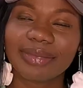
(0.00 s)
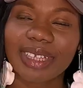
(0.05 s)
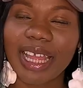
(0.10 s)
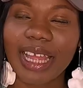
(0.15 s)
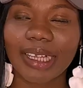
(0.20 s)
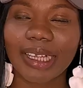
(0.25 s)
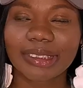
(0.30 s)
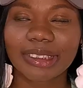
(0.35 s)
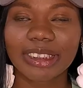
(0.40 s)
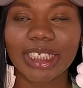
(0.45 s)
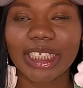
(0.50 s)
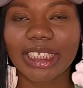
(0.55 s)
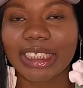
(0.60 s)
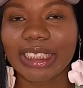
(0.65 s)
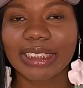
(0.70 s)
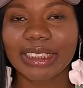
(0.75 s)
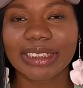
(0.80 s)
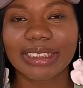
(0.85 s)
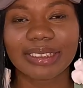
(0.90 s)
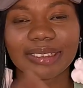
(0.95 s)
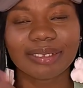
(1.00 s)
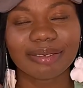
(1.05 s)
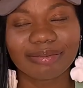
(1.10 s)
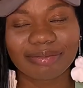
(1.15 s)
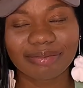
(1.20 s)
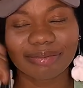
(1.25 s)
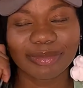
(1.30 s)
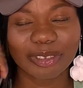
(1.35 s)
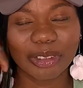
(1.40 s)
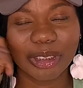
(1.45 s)
Like, check it.
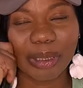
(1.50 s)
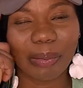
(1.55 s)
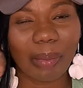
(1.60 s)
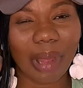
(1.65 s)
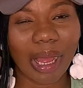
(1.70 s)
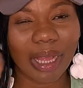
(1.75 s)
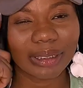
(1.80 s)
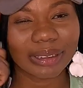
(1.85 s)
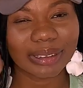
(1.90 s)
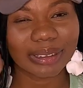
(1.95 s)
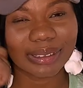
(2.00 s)
Do the math.